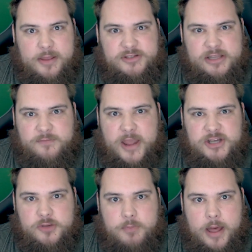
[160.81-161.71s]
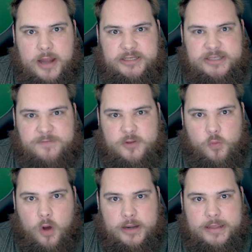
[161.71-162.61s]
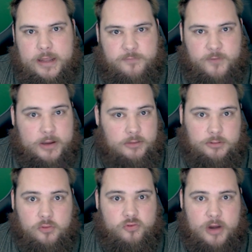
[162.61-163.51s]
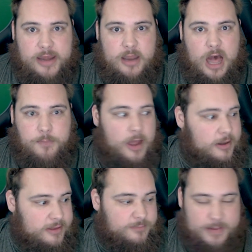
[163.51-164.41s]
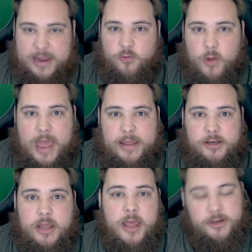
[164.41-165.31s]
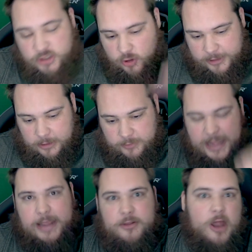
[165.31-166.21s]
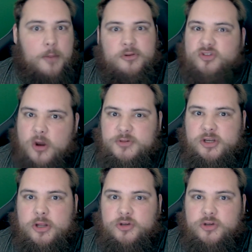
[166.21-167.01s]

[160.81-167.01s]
That was the invasion box. If you want to get a fucking loot crate and hop onto this bandwagon, just click the link at the top of the description.